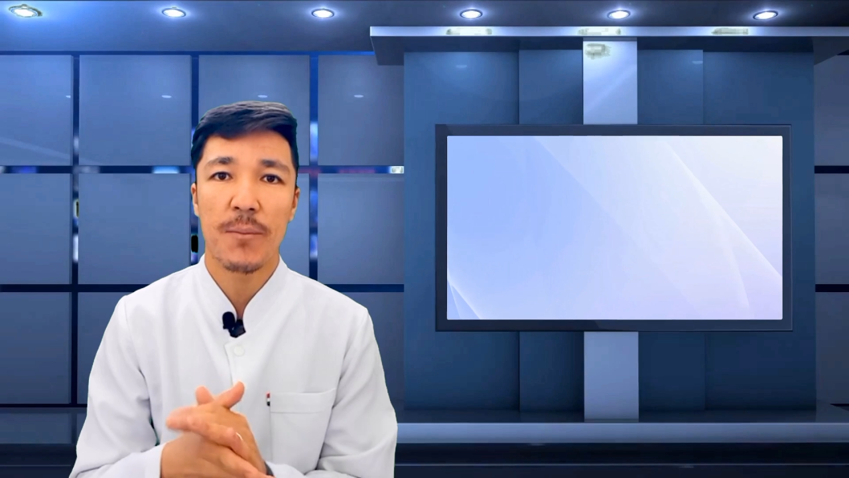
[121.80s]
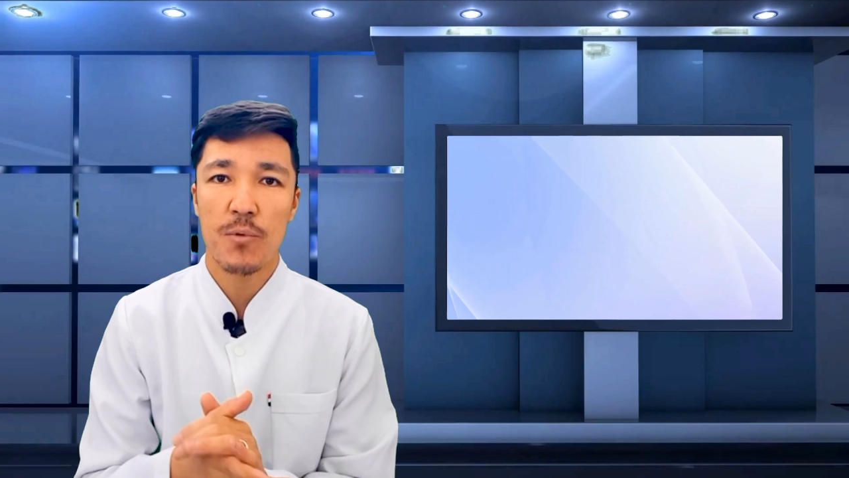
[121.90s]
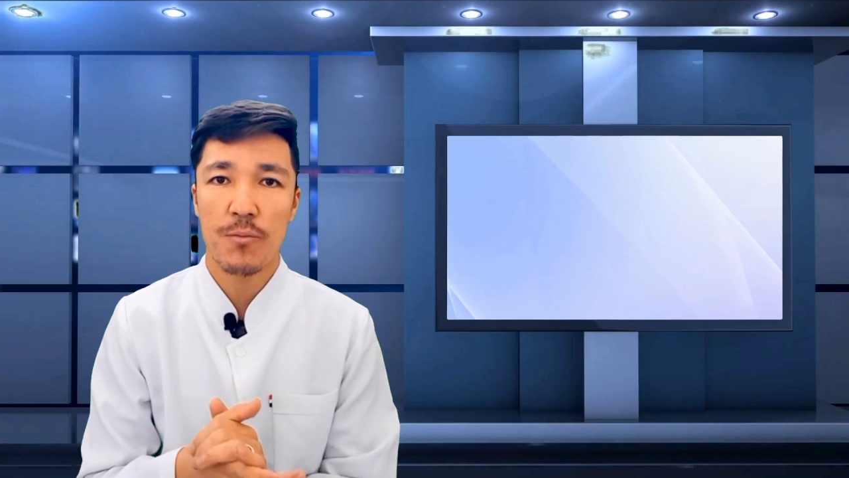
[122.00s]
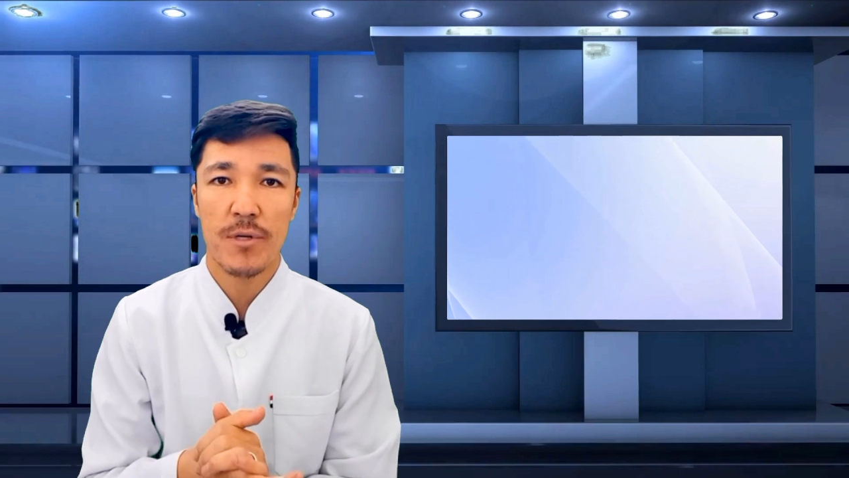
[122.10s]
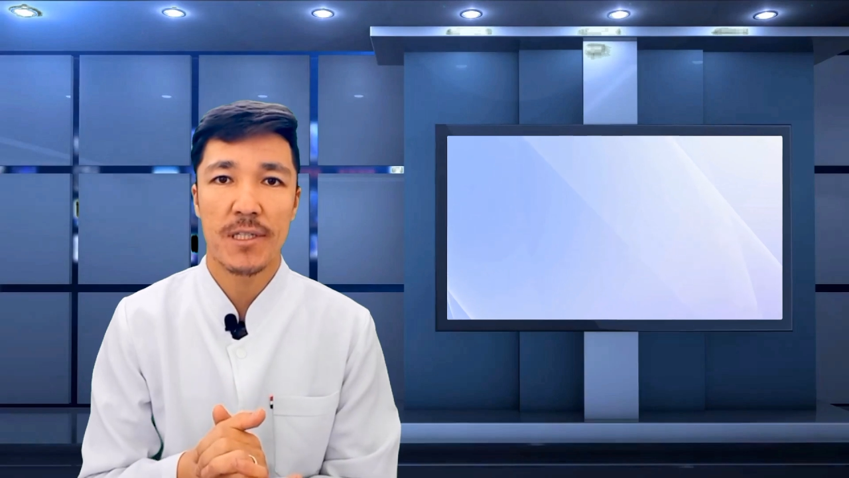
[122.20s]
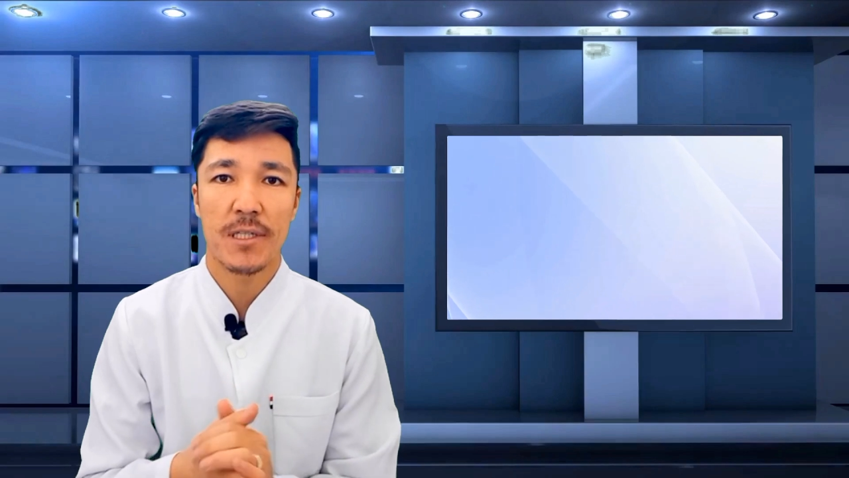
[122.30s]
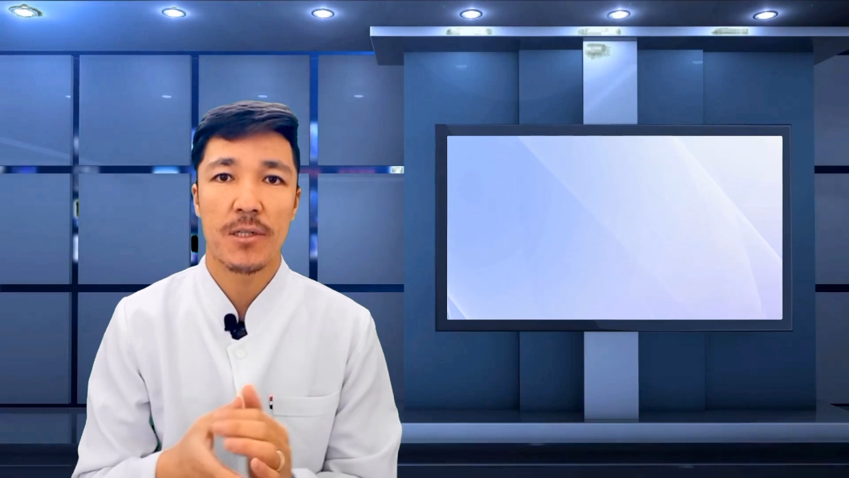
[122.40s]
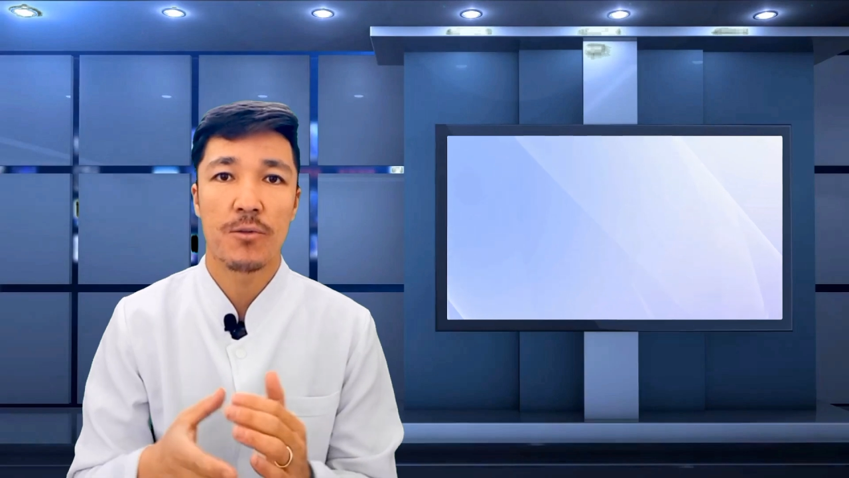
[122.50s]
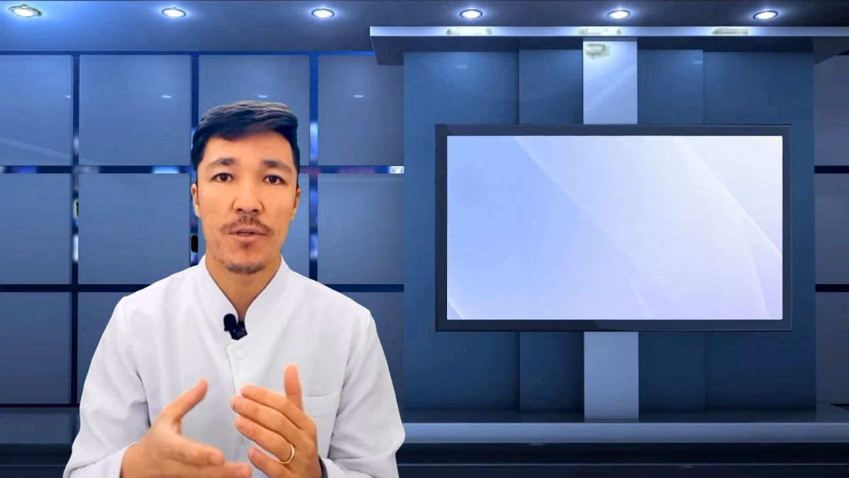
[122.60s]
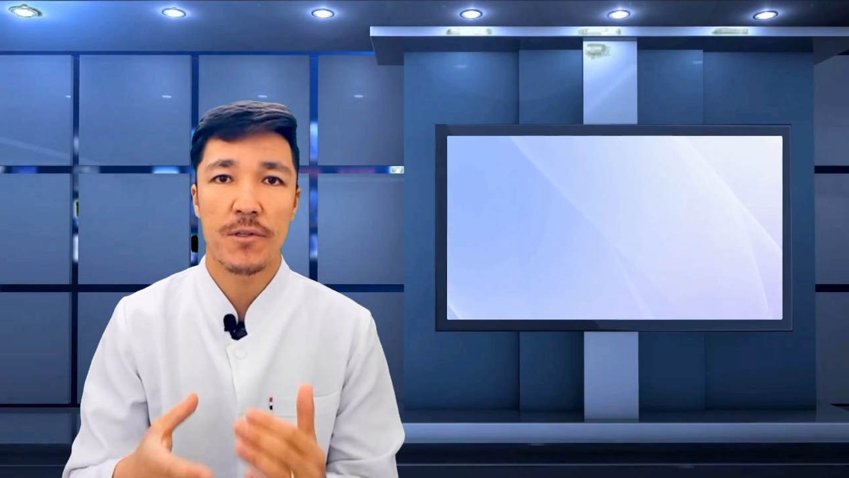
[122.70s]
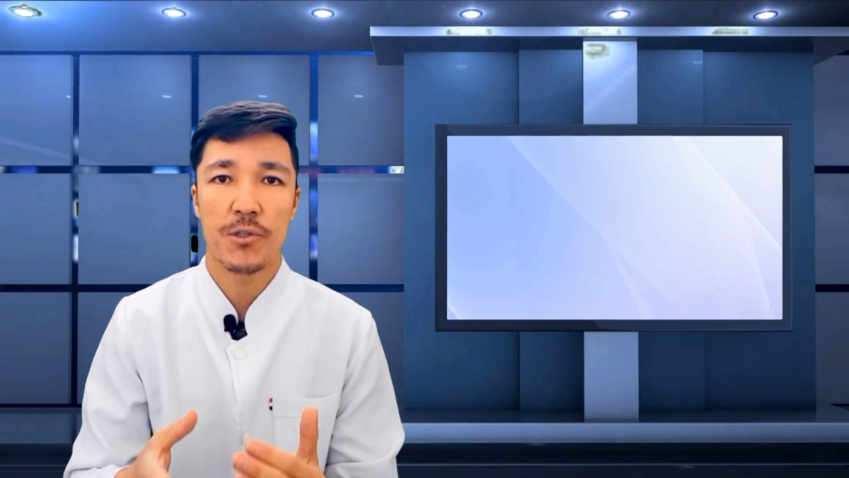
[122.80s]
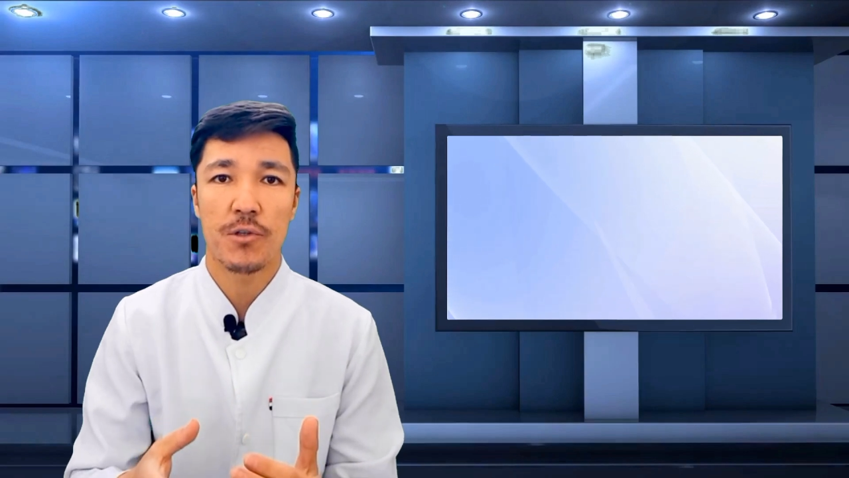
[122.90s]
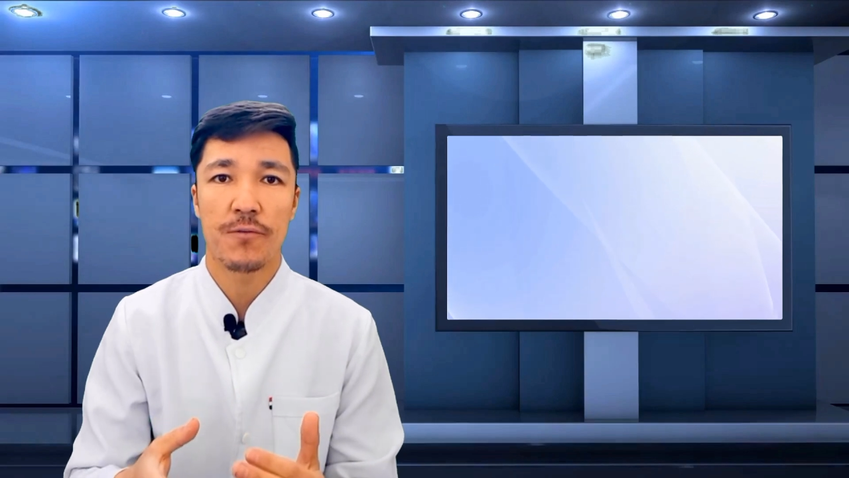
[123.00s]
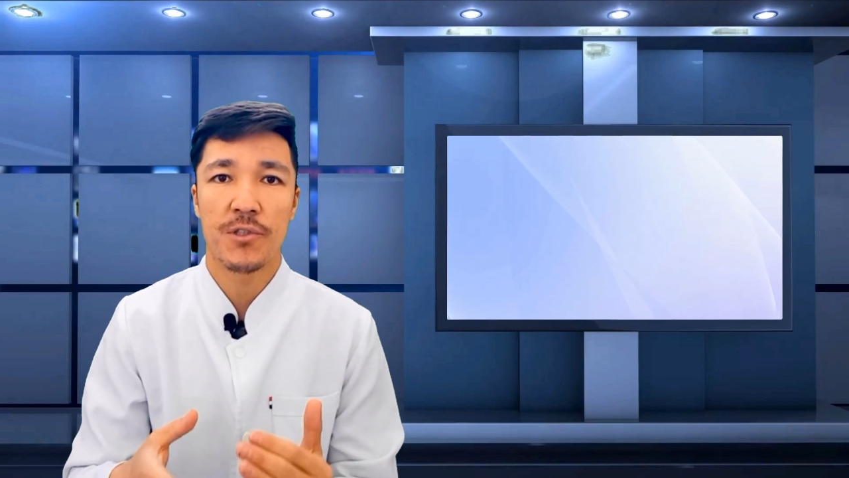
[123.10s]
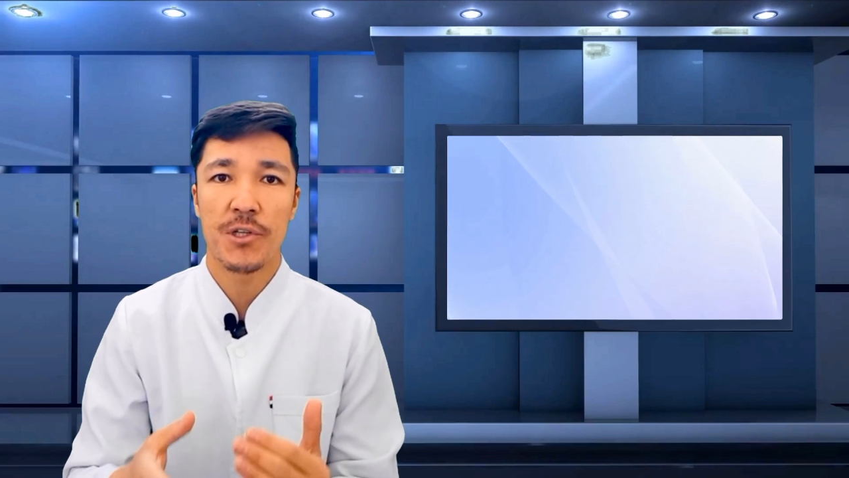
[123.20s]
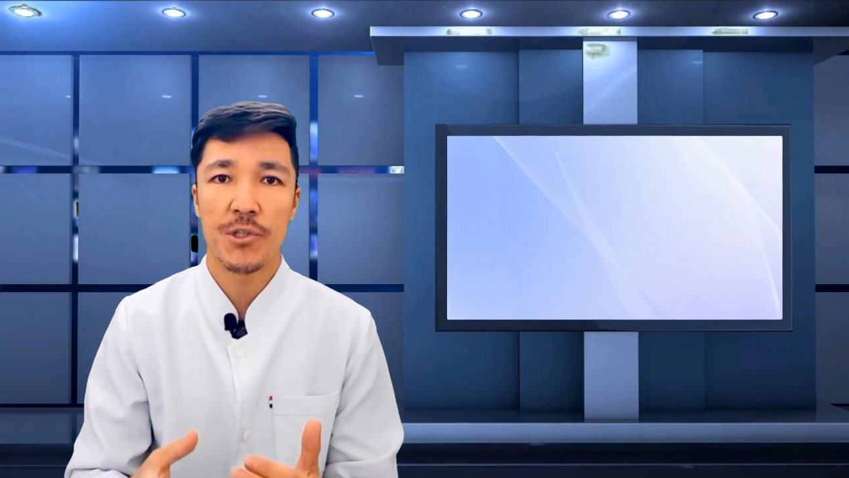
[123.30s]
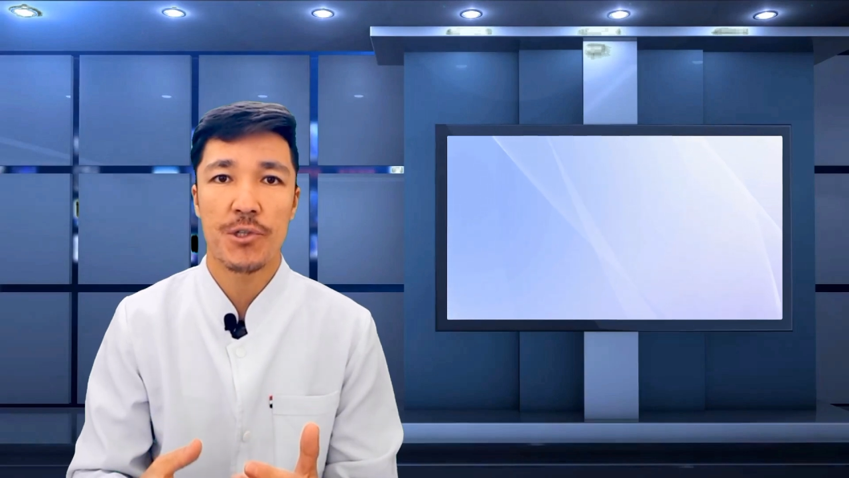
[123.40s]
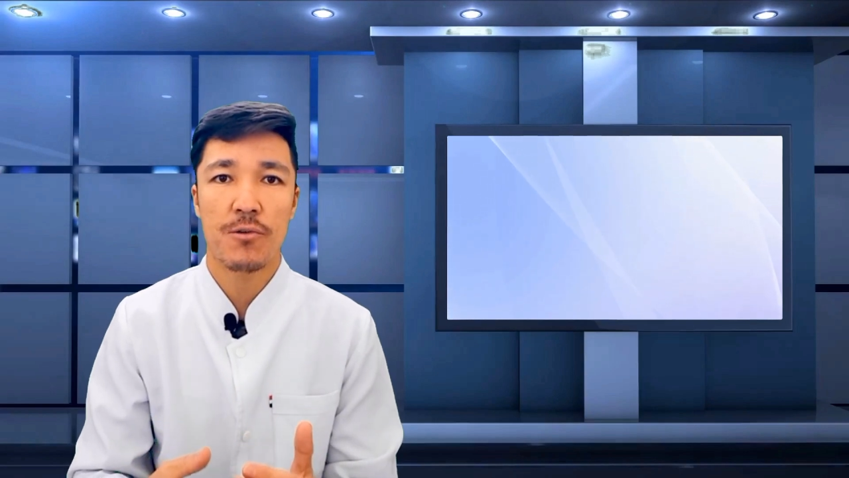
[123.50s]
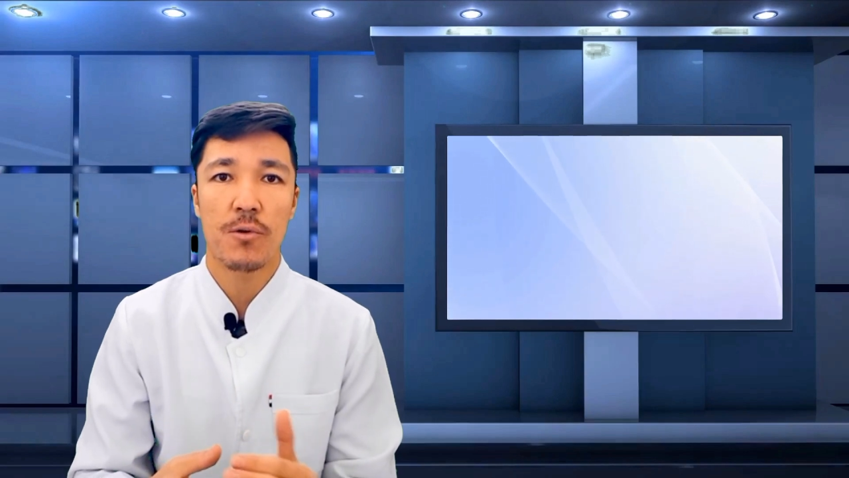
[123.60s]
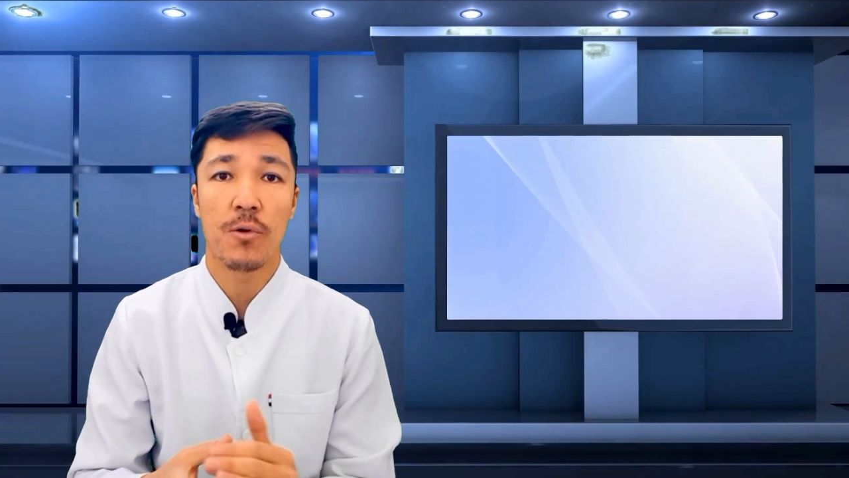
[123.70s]
the appropriate dosage of
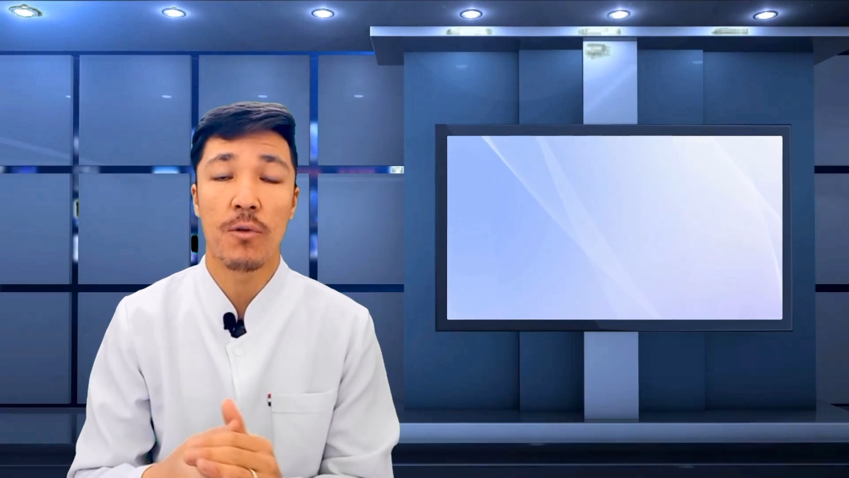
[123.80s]
ginger